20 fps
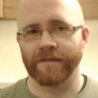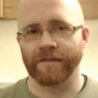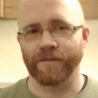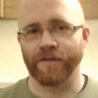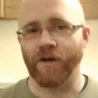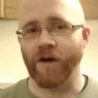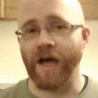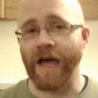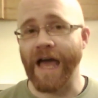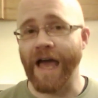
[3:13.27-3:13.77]

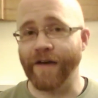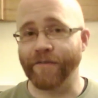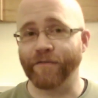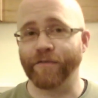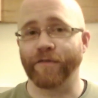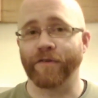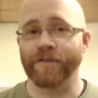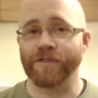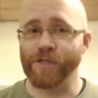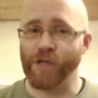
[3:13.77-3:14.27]
But I
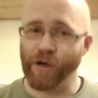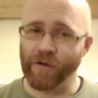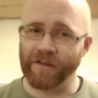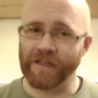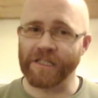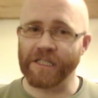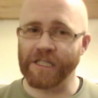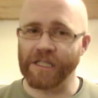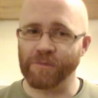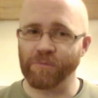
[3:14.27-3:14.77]
have
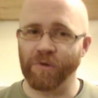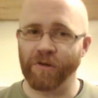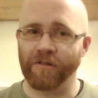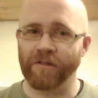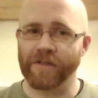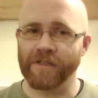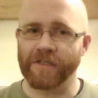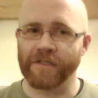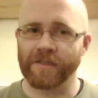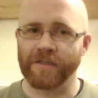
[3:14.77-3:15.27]
direct
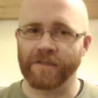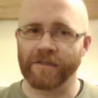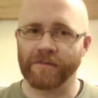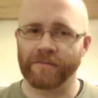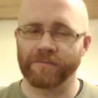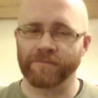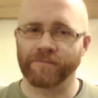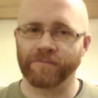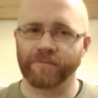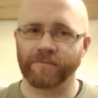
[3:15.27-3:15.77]
experience
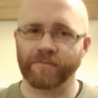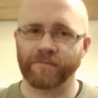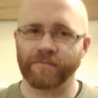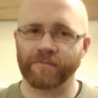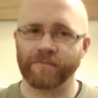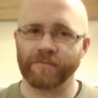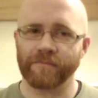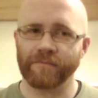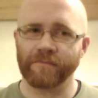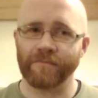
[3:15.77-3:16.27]

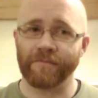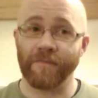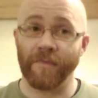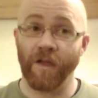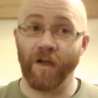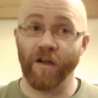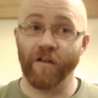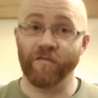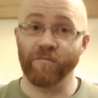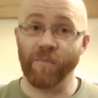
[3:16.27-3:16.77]

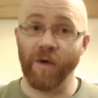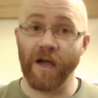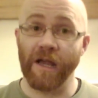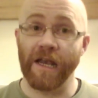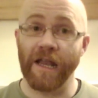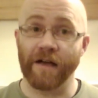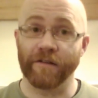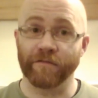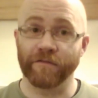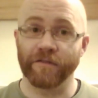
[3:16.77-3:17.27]
of my
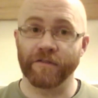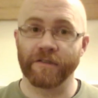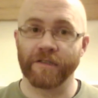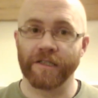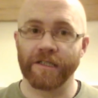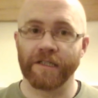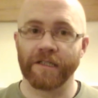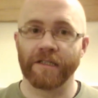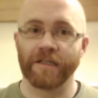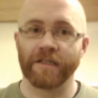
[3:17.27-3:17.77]
love
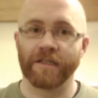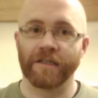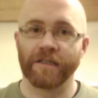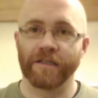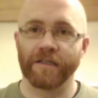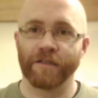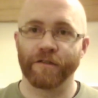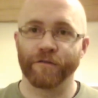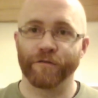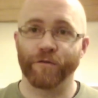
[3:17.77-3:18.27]

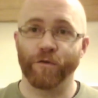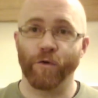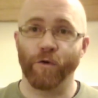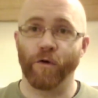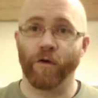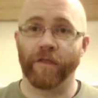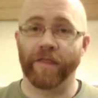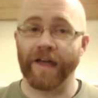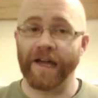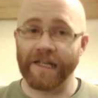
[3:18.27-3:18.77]

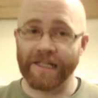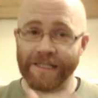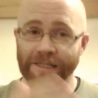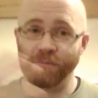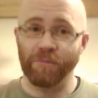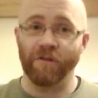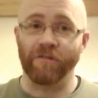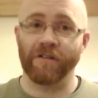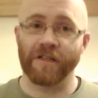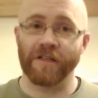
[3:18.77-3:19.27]
for that
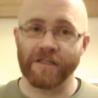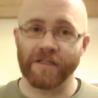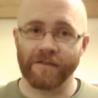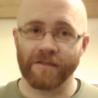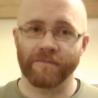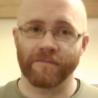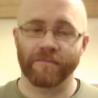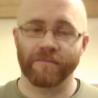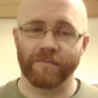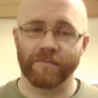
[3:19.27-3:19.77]
spirit.
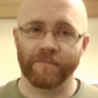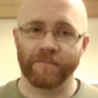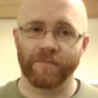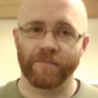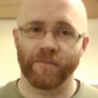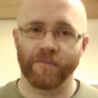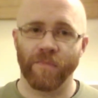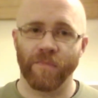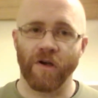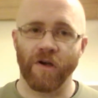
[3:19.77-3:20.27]

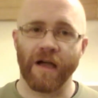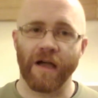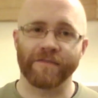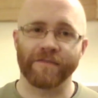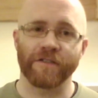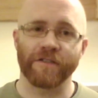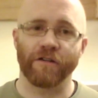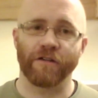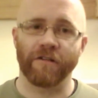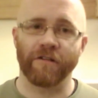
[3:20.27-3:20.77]
I
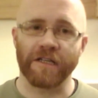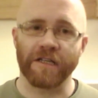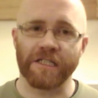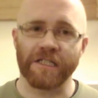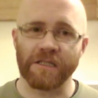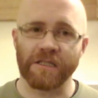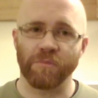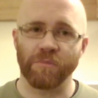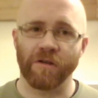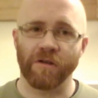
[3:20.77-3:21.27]
have direct
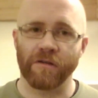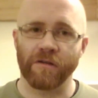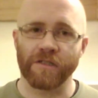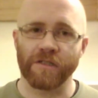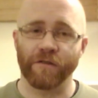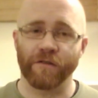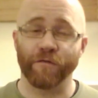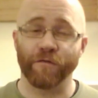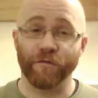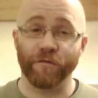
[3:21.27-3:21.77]

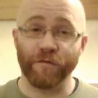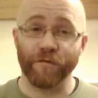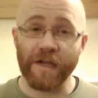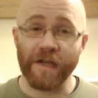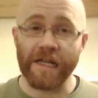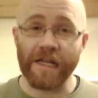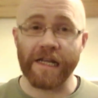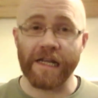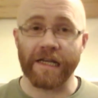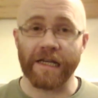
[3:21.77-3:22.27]
experience of
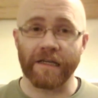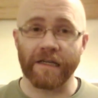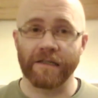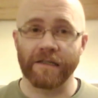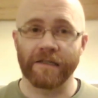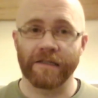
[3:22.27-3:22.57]
feeling